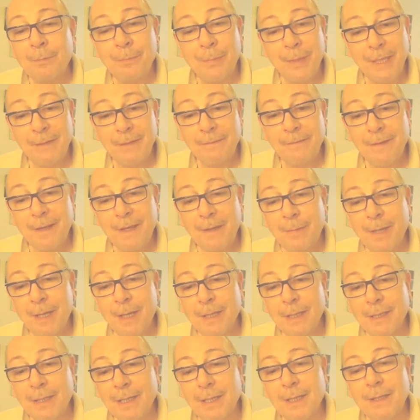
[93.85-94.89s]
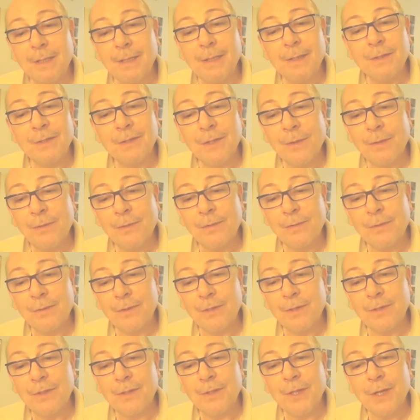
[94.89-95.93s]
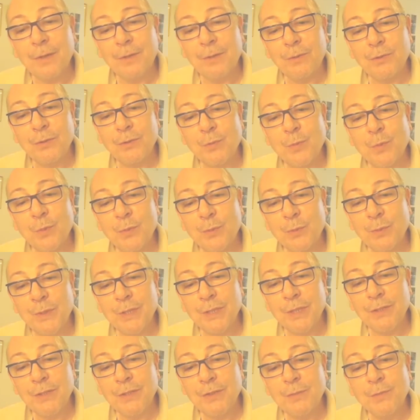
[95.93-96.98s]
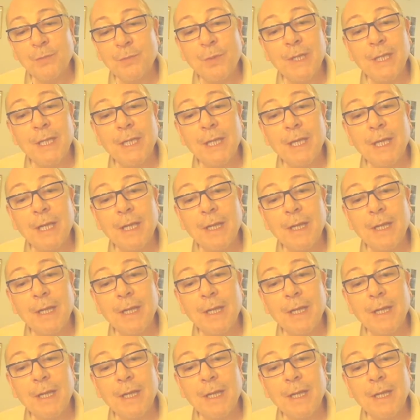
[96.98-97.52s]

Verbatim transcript: Being fair-minded and tolerant is a goal toward which we...